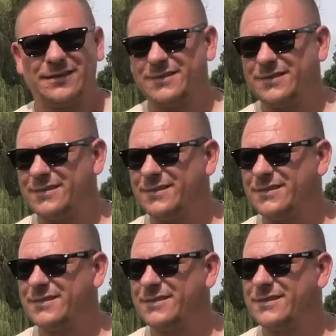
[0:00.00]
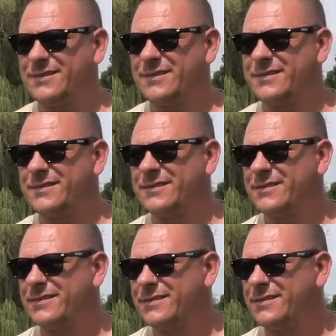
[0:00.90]

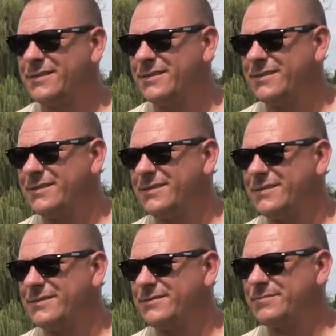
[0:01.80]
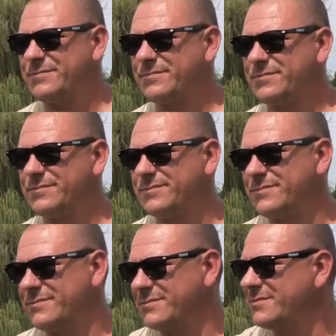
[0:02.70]

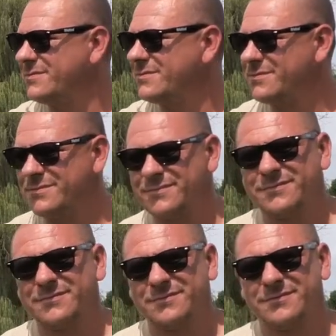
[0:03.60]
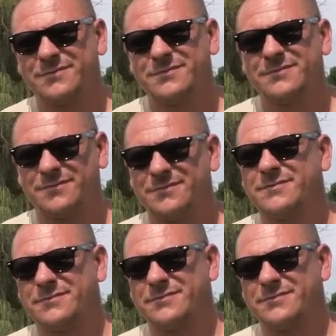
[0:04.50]
[no speech]